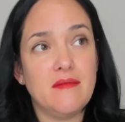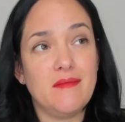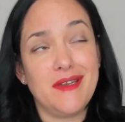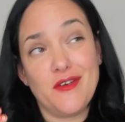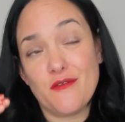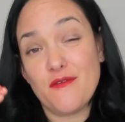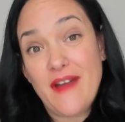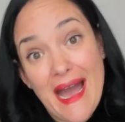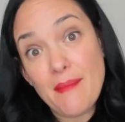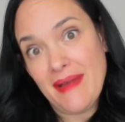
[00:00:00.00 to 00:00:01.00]
and your
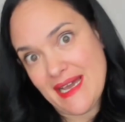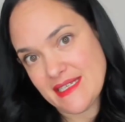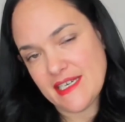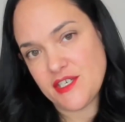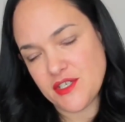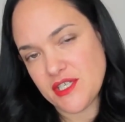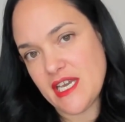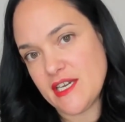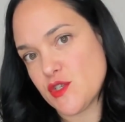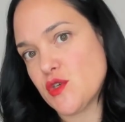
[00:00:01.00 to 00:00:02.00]
fat mass, I should say,
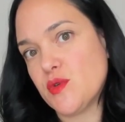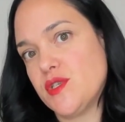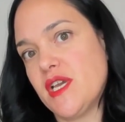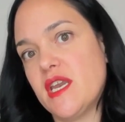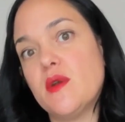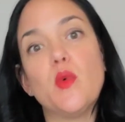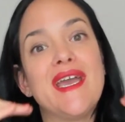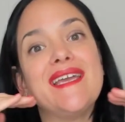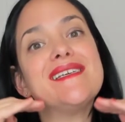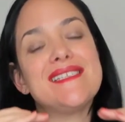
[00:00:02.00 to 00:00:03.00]
associated
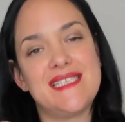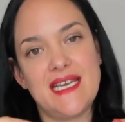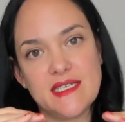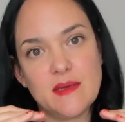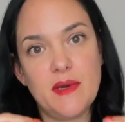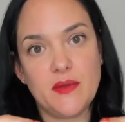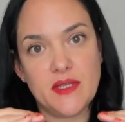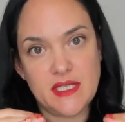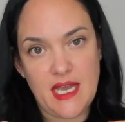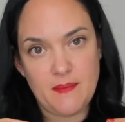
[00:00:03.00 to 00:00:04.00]
weight stays about the
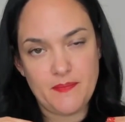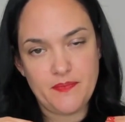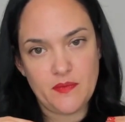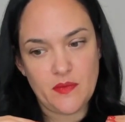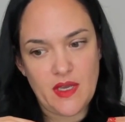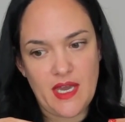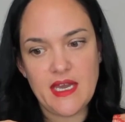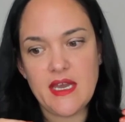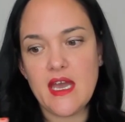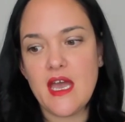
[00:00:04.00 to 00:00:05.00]
same,
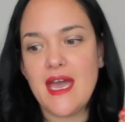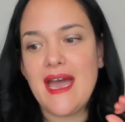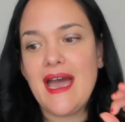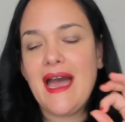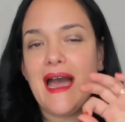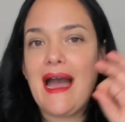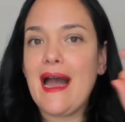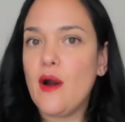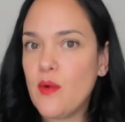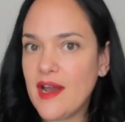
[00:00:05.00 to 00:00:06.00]
okay?
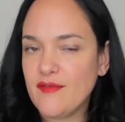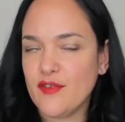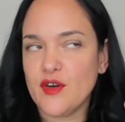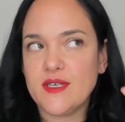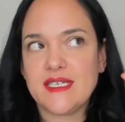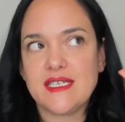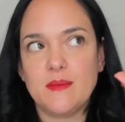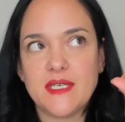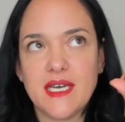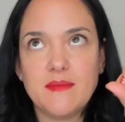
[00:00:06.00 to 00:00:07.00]
However,
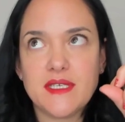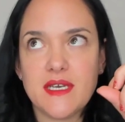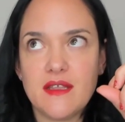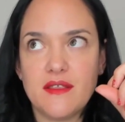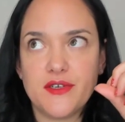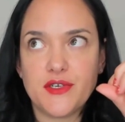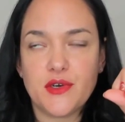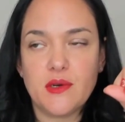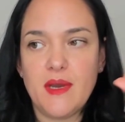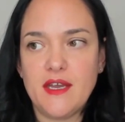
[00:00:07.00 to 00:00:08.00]
sometimes the
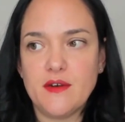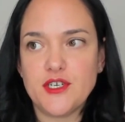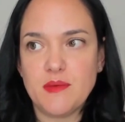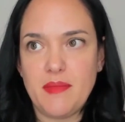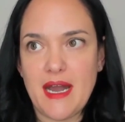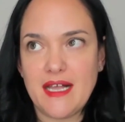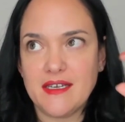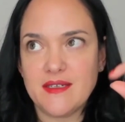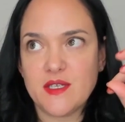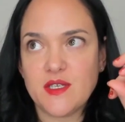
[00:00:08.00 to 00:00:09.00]
term energy
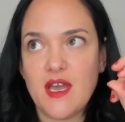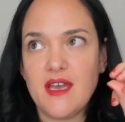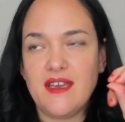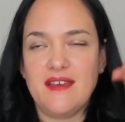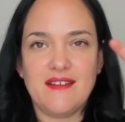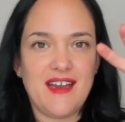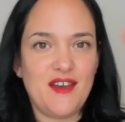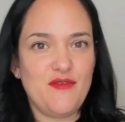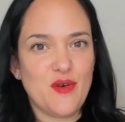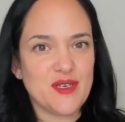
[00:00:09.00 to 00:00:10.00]
balance kind
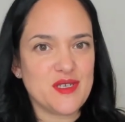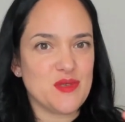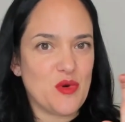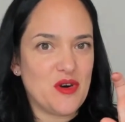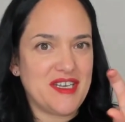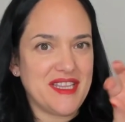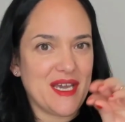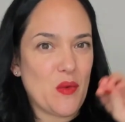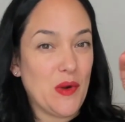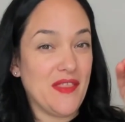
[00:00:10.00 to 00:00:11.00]
of focuses more on
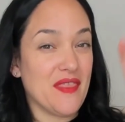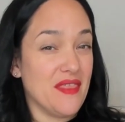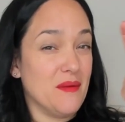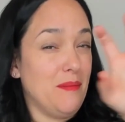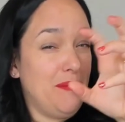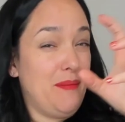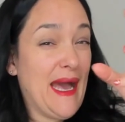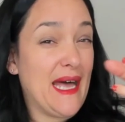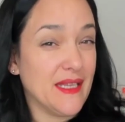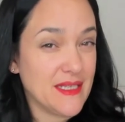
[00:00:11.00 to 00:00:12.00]
like what the
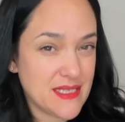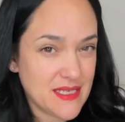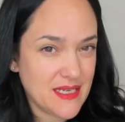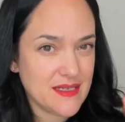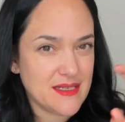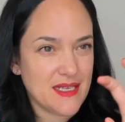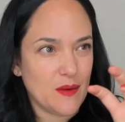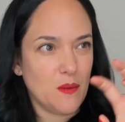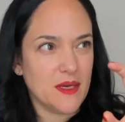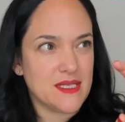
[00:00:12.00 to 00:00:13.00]
balance is, like
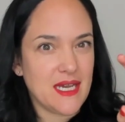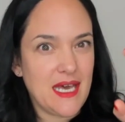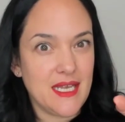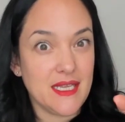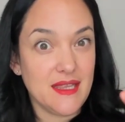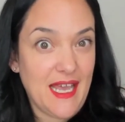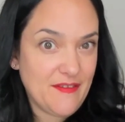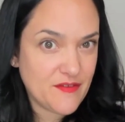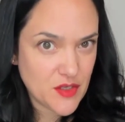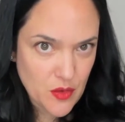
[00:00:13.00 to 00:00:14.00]
what's kind of
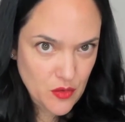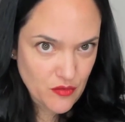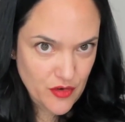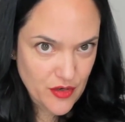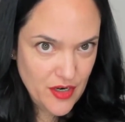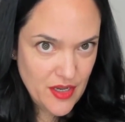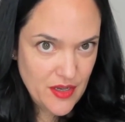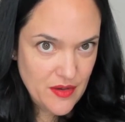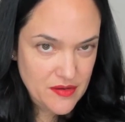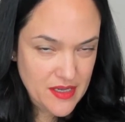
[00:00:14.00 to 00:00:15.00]
left over,
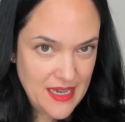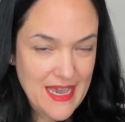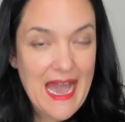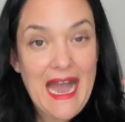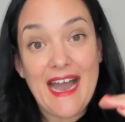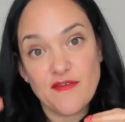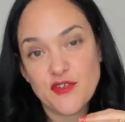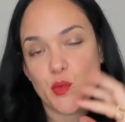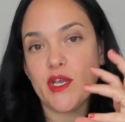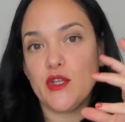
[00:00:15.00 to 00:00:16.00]
okay, after
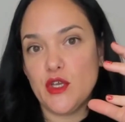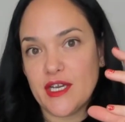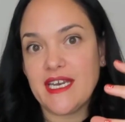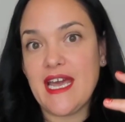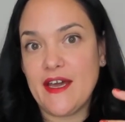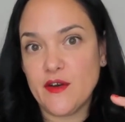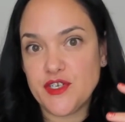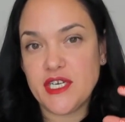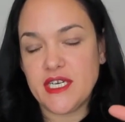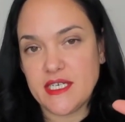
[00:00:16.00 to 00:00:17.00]
we look at
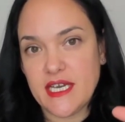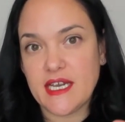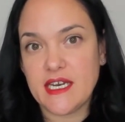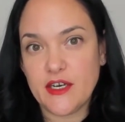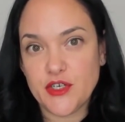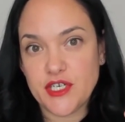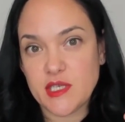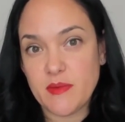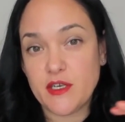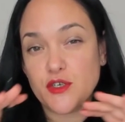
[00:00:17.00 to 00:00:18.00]
energy intake and energy
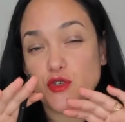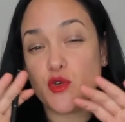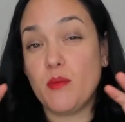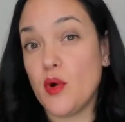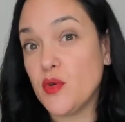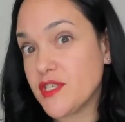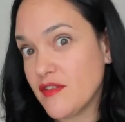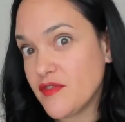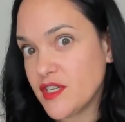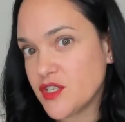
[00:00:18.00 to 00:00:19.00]
expenditure. So both
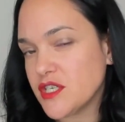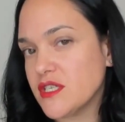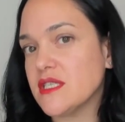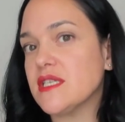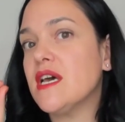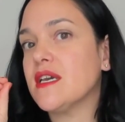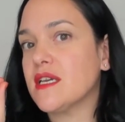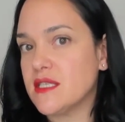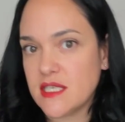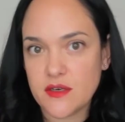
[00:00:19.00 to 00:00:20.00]
definitions
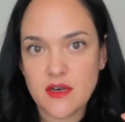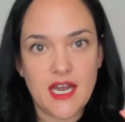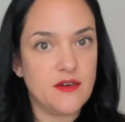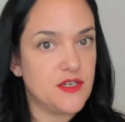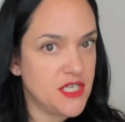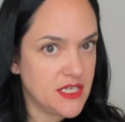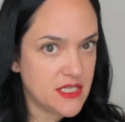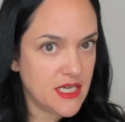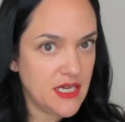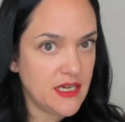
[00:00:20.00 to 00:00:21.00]
consider energy
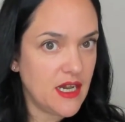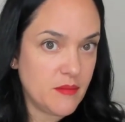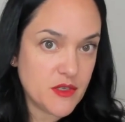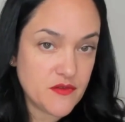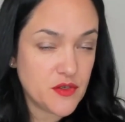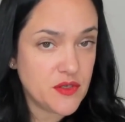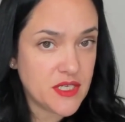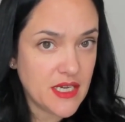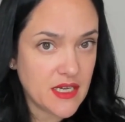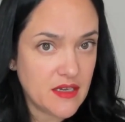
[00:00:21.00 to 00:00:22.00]
intake, how much food you
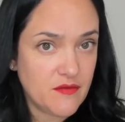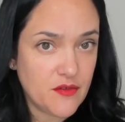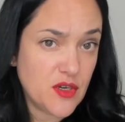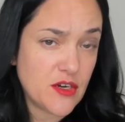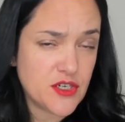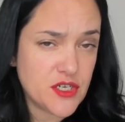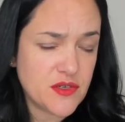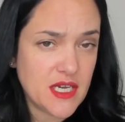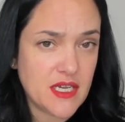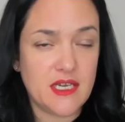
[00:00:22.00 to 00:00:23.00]
take in, food energy you
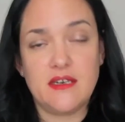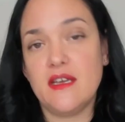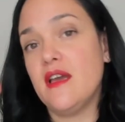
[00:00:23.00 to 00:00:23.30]
take in,